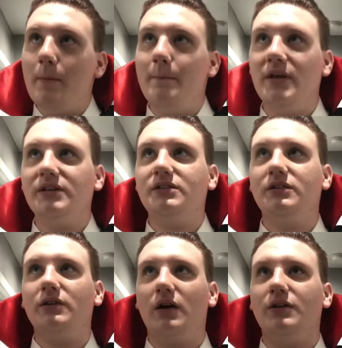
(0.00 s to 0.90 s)

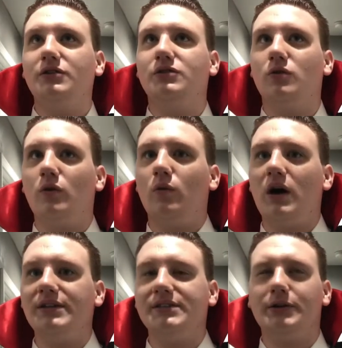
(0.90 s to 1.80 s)

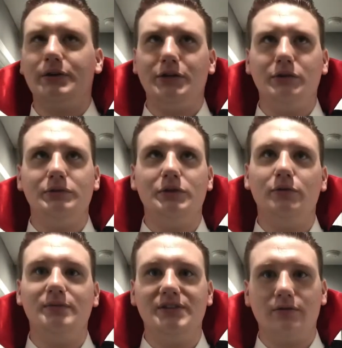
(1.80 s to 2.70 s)
Mr_Watson on
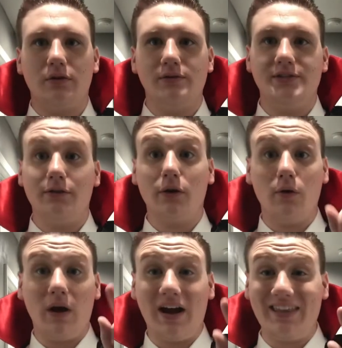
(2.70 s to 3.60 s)
YouTube
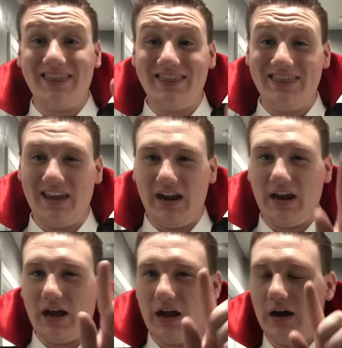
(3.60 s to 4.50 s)
00, I
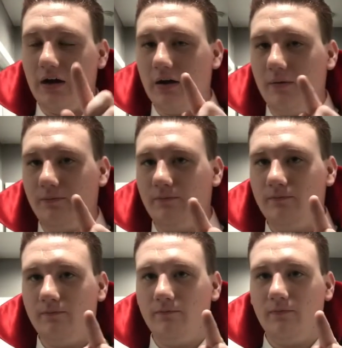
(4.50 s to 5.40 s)
think. I'll
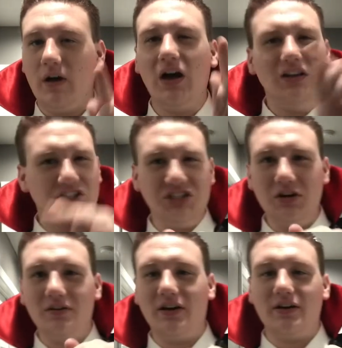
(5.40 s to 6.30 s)
let you
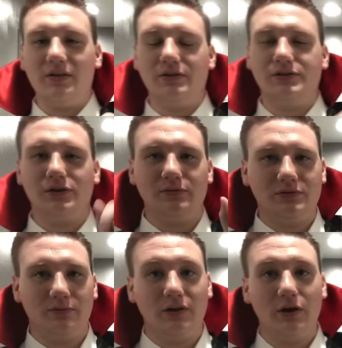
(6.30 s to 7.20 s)
know down in the
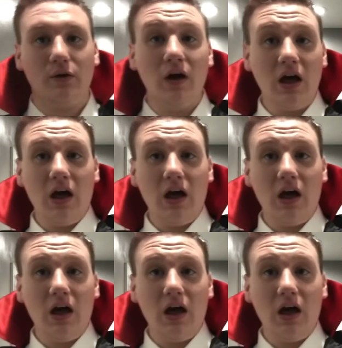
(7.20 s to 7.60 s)
description below.